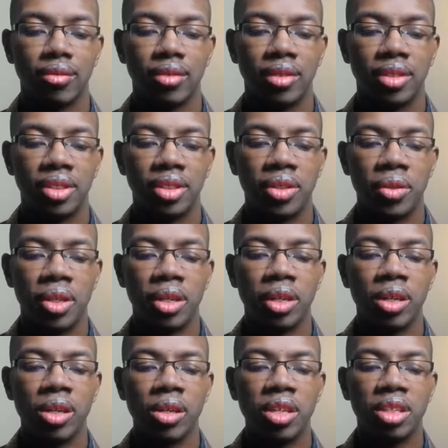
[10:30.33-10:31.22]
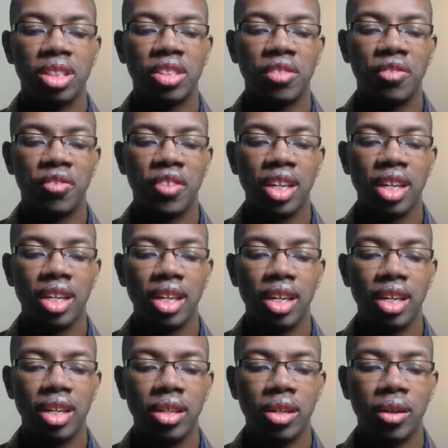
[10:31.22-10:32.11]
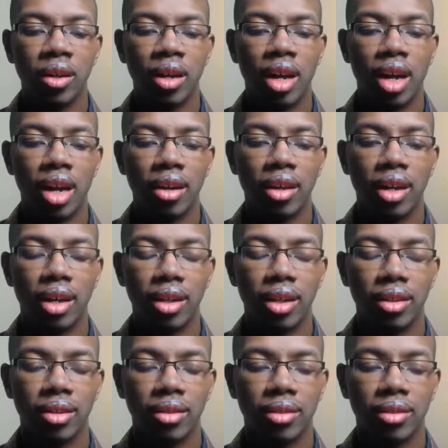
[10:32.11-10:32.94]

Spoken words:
So the earth is feeding your hara,